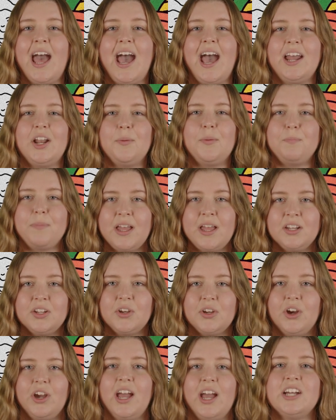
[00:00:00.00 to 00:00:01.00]
And
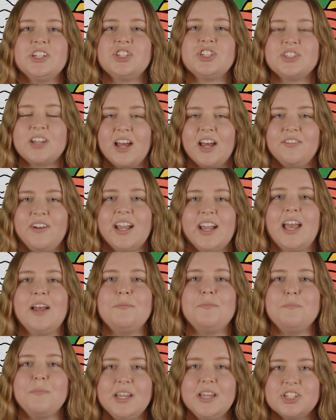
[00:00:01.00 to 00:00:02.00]
Abednego has Shadrach
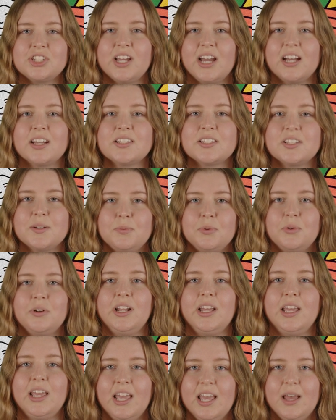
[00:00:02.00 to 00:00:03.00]
and Meshach
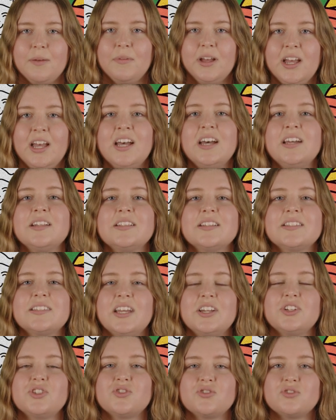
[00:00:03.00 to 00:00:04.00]
supporting him to
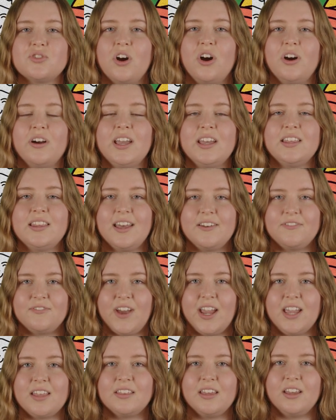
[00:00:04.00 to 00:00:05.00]
stay strong in their
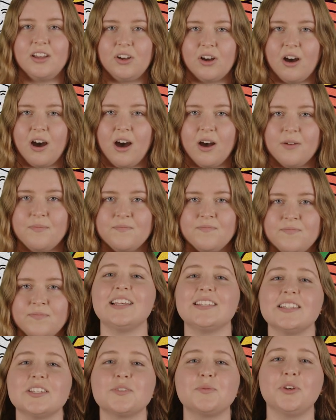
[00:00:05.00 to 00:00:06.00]
faith in God.
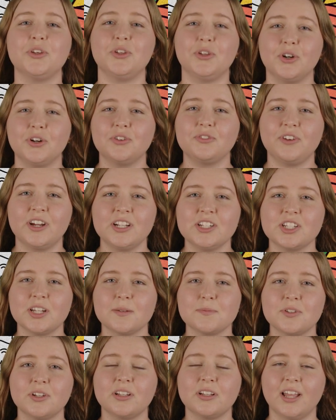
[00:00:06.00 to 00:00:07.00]
Is this what your
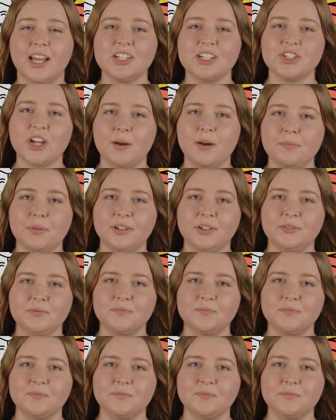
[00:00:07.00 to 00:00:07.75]
friendships look like, Jump?